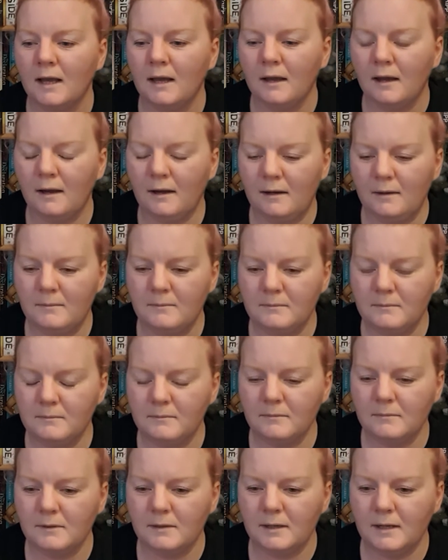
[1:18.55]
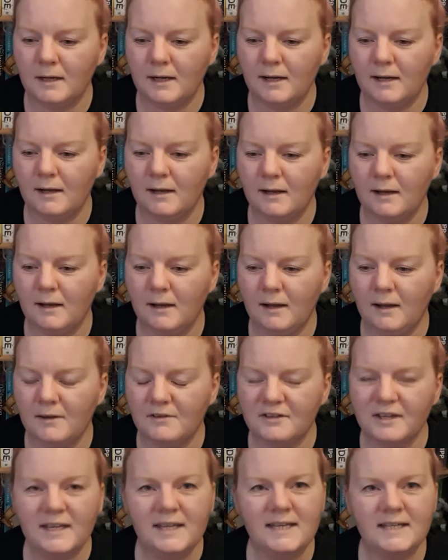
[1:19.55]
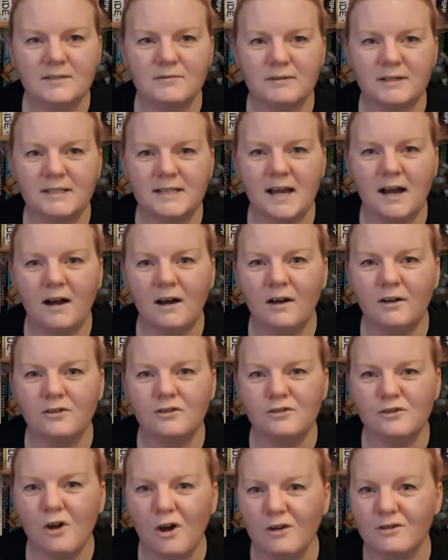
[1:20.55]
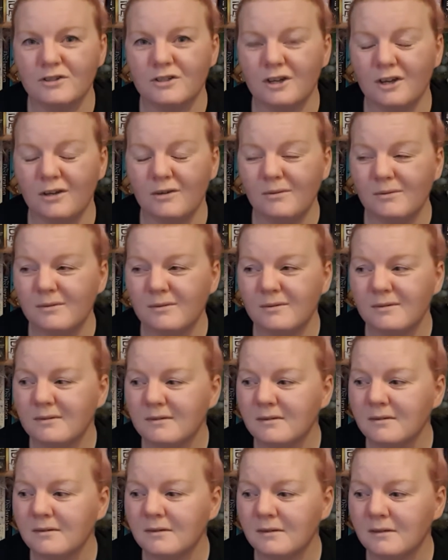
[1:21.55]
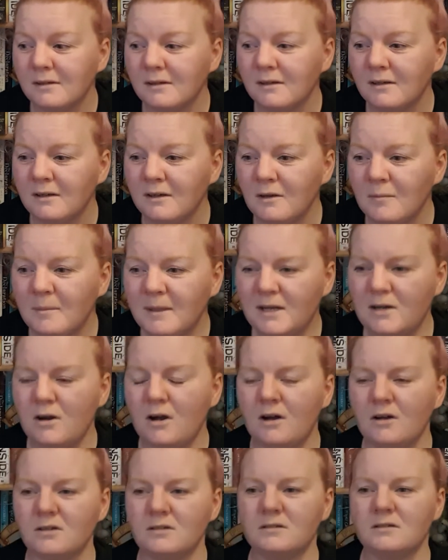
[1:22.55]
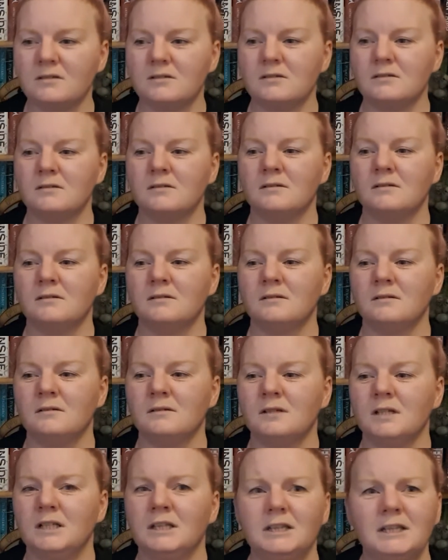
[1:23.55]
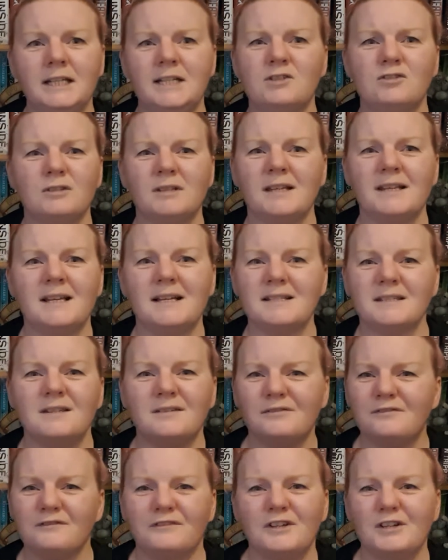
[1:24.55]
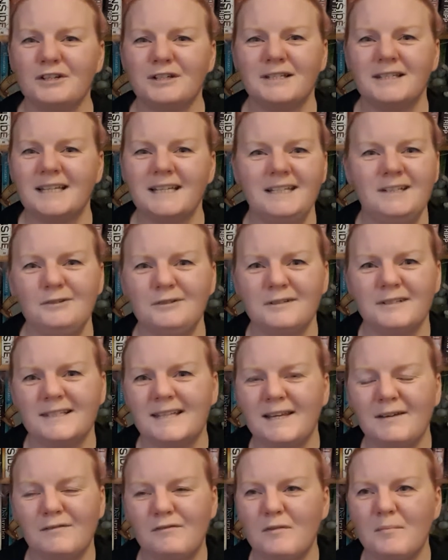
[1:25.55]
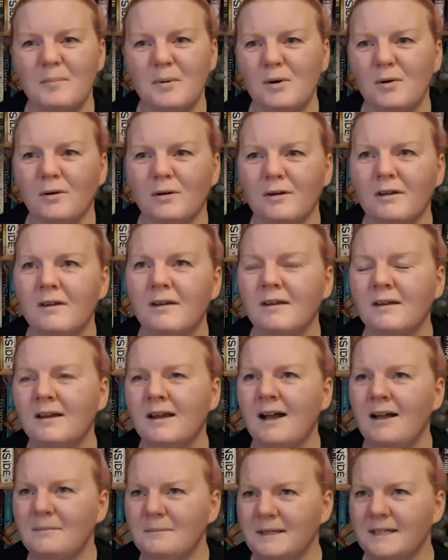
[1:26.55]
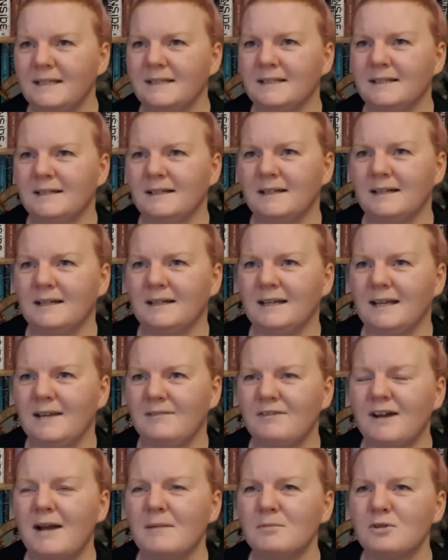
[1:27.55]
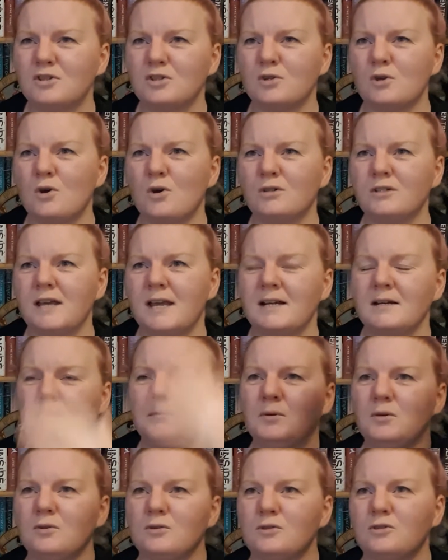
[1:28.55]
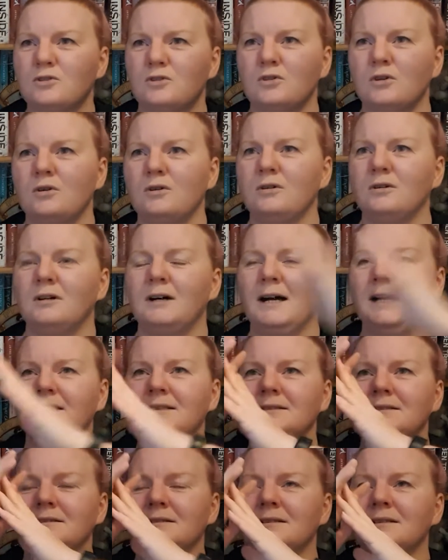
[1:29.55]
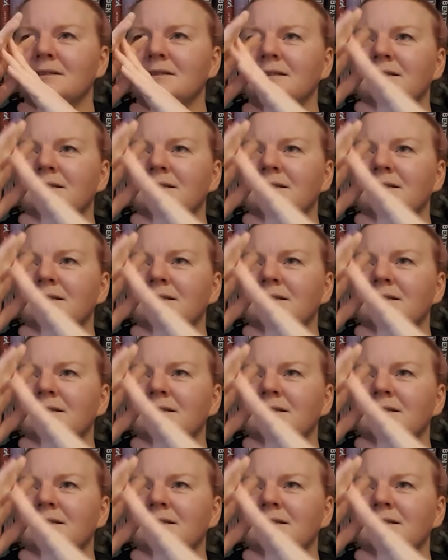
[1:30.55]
I think it's really hard not to, because literally that's the first thing you see of a book. I mean, if I'm stood in a bookstore and